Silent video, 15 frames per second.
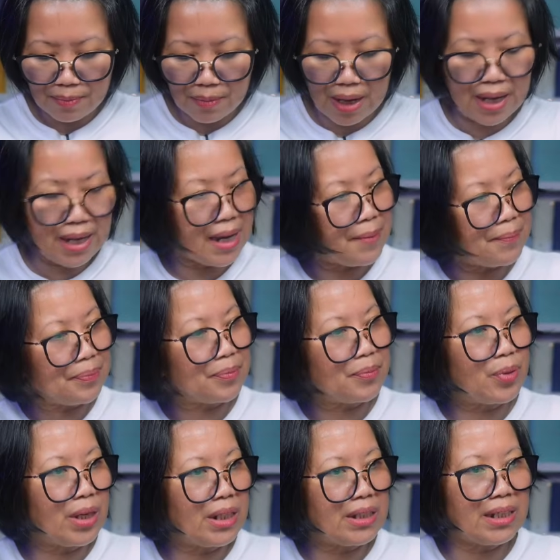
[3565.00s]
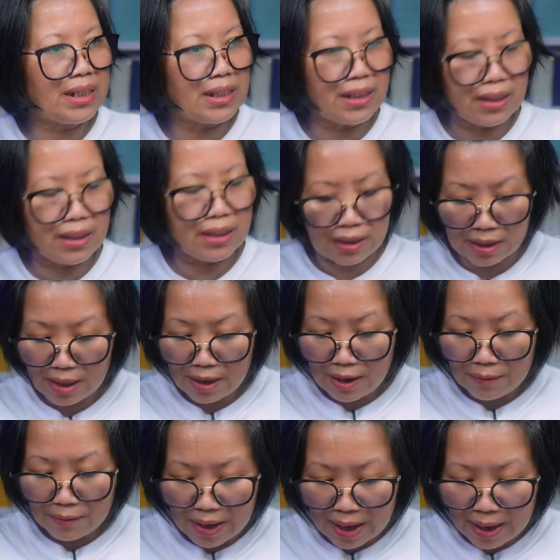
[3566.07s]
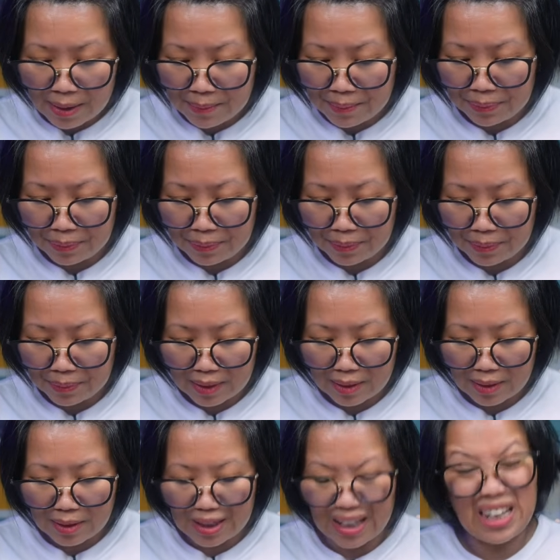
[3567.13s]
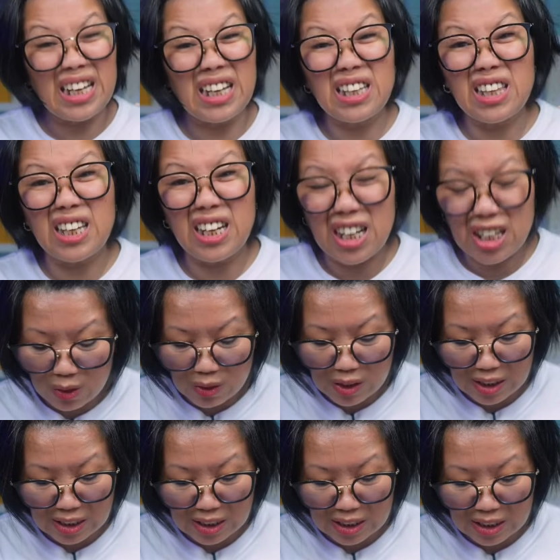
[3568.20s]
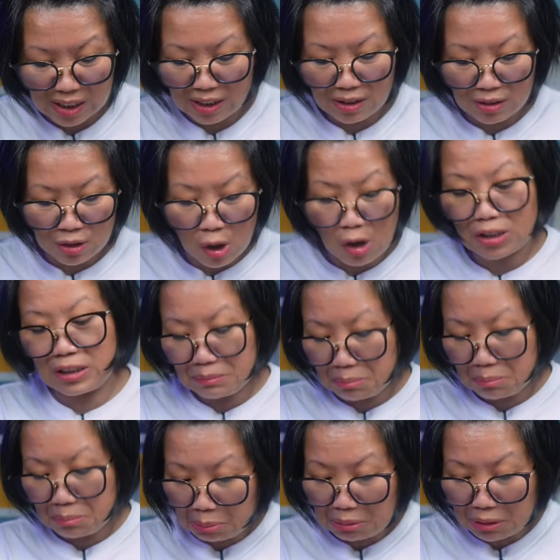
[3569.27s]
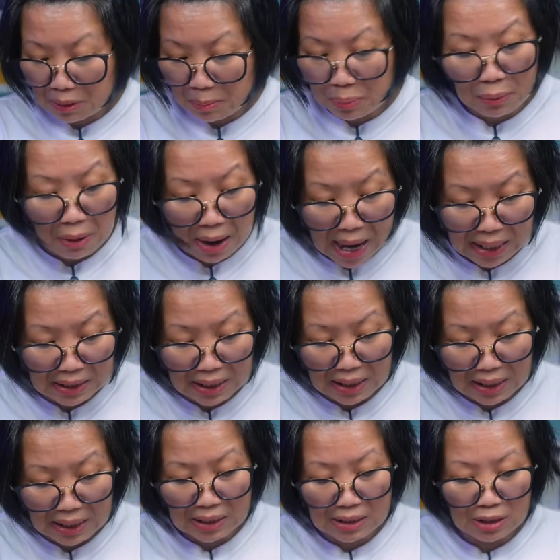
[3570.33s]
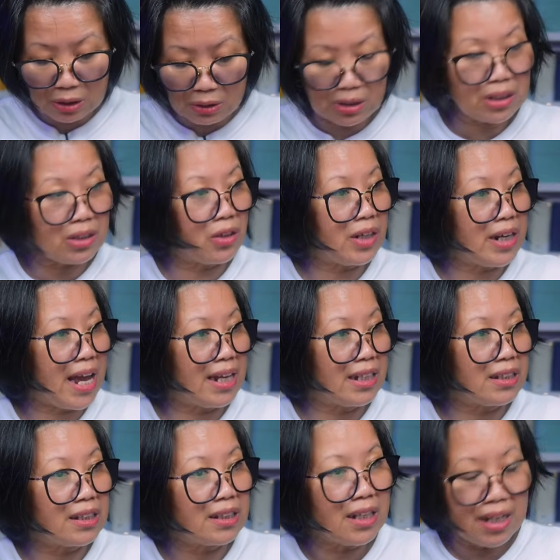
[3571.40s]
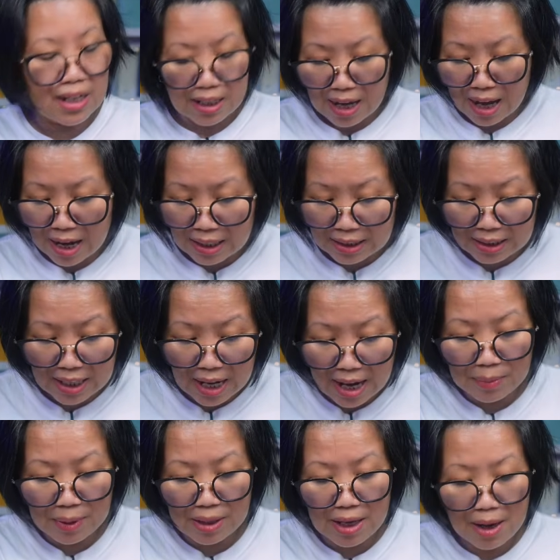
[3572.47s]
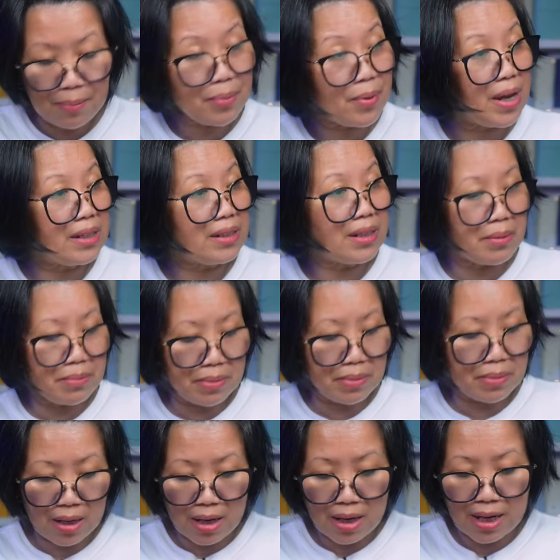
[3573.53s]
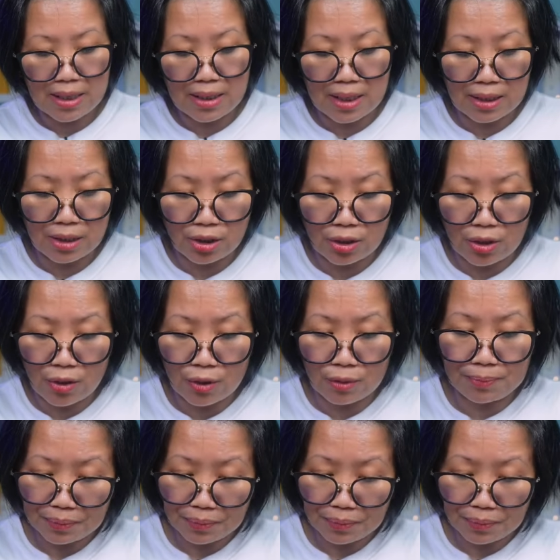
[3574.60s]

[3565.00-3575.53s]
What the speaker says: My printer is, the ink that I use is not the brand ink, so it's not as dark. But yeah, brain dump guide. And so